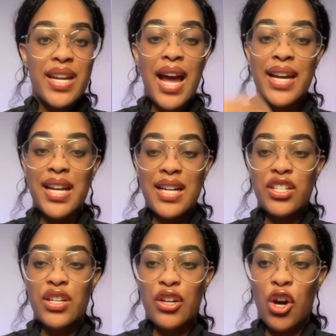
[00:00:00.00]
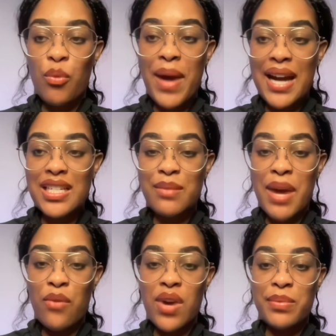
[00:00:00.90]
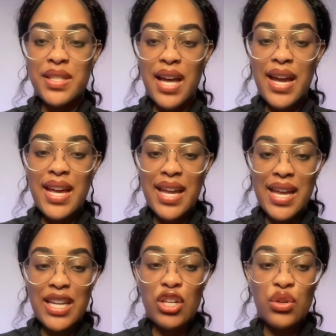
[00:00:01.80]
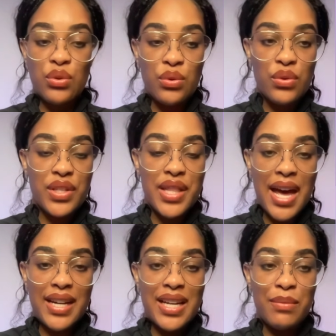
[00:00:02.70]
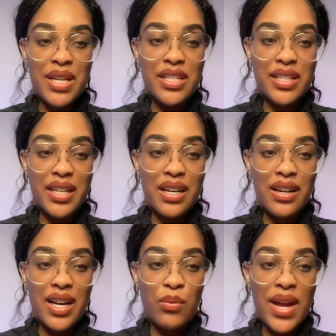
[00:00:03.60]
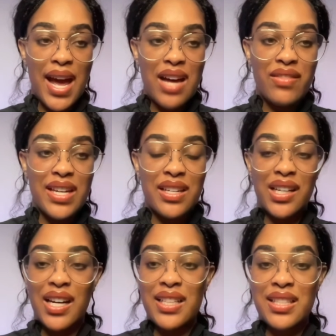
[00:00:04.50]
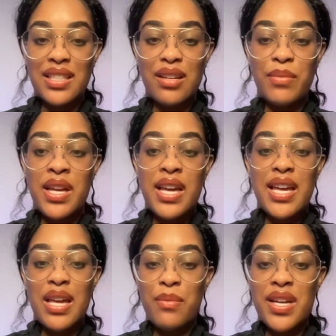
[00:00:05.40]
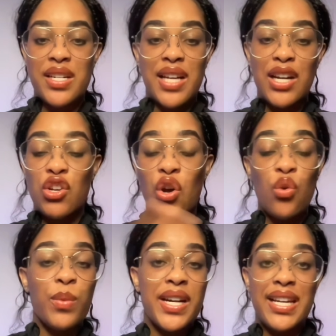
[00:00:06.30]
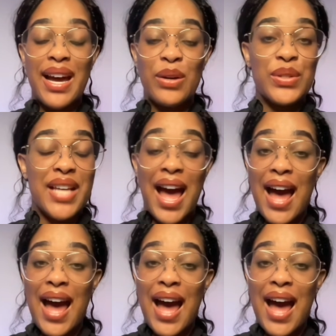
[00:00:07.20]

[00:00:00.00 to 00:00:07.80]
Then I can actually go back to my website and use that image here, and we have a custom image that nobody else